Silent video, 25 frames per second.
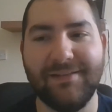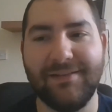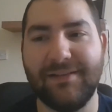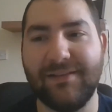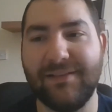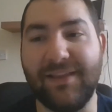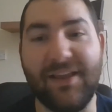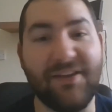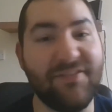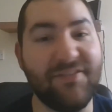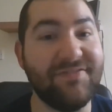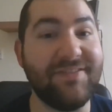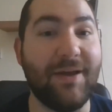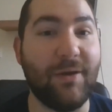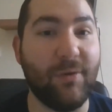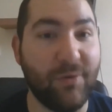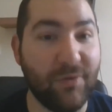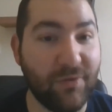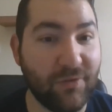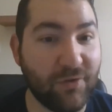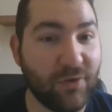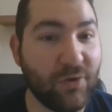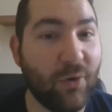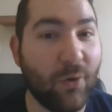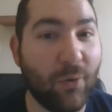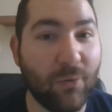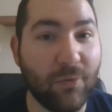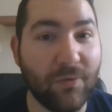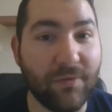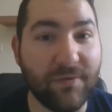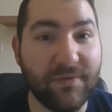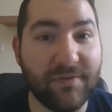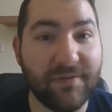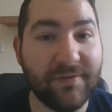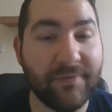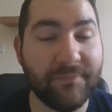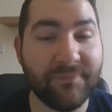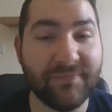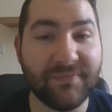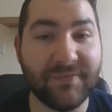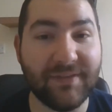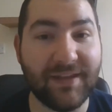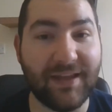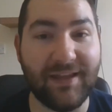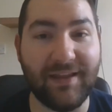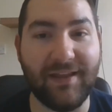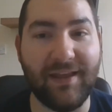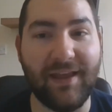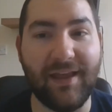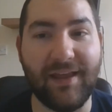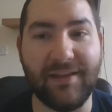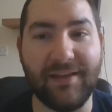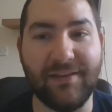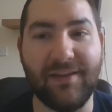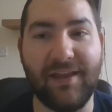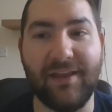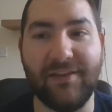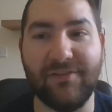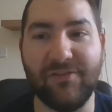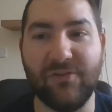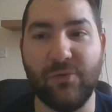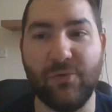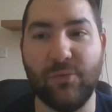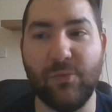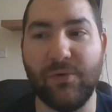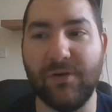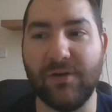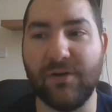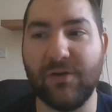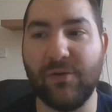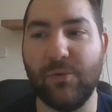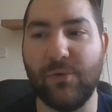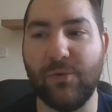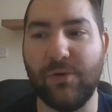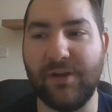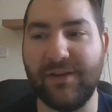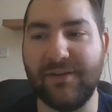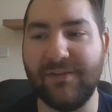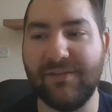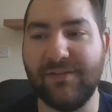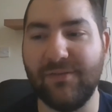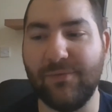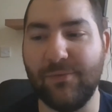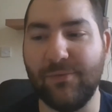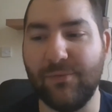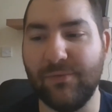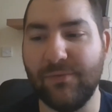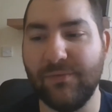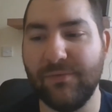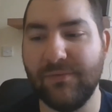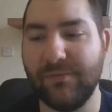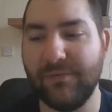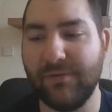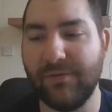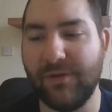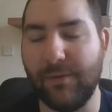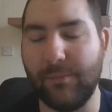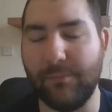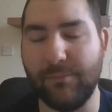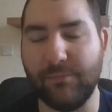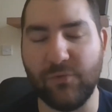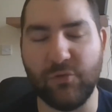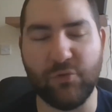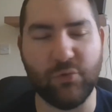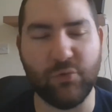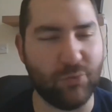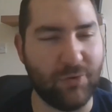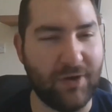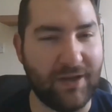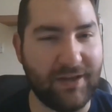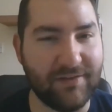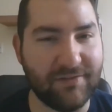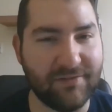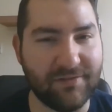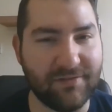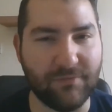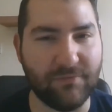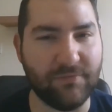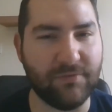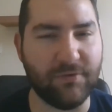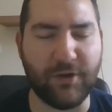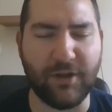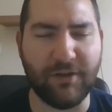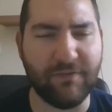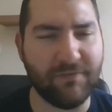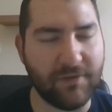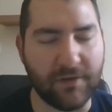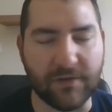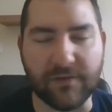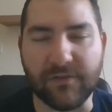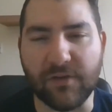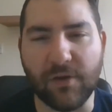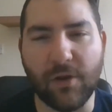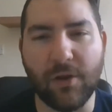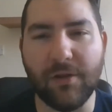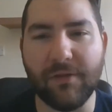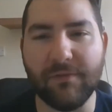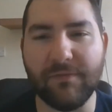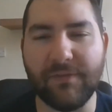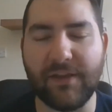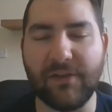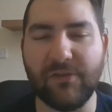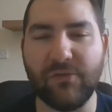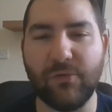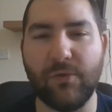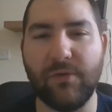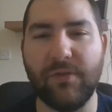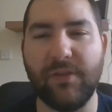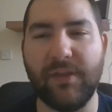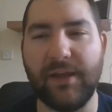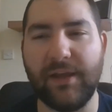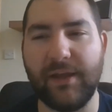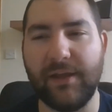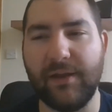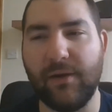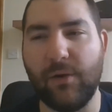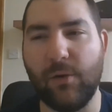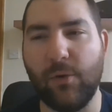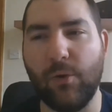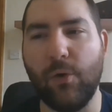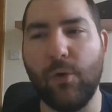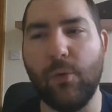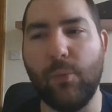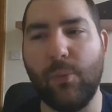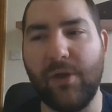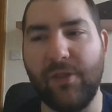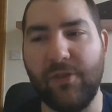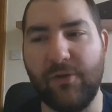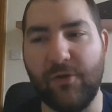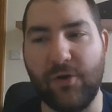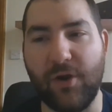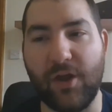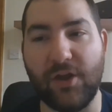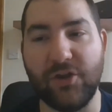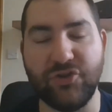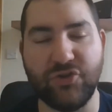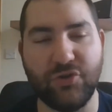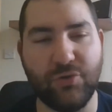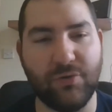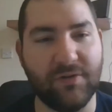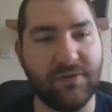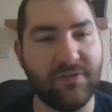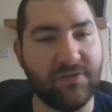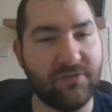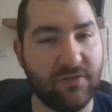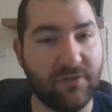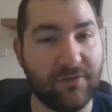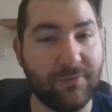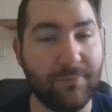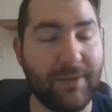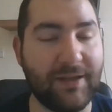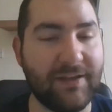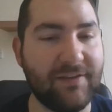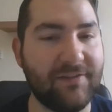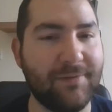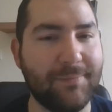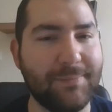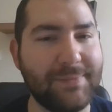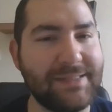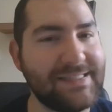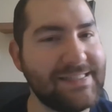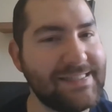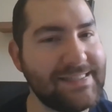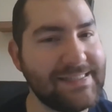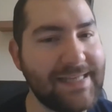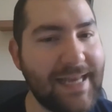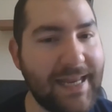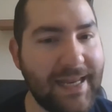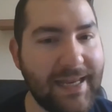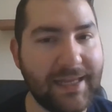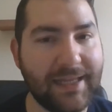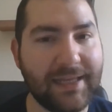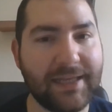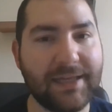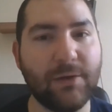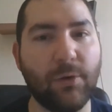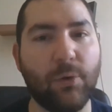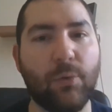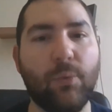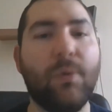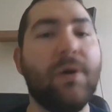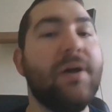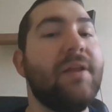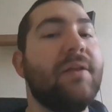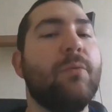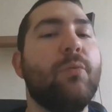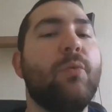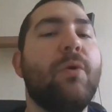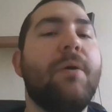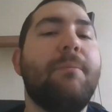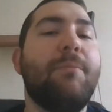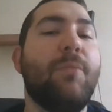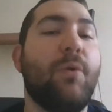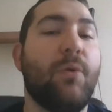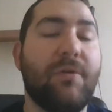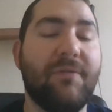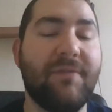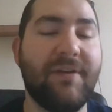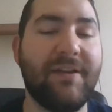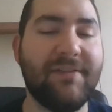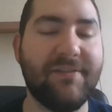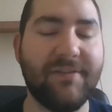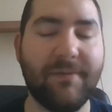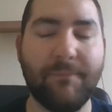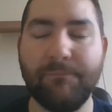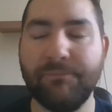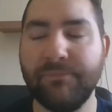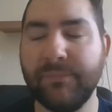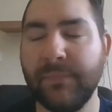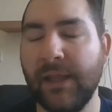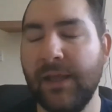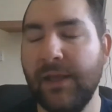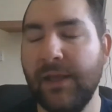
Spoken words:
left out in the cold, as it were, according to grace and forgiveness and all of that sort of thing, or whether or not Judas just makes a mistake, or what motivates him.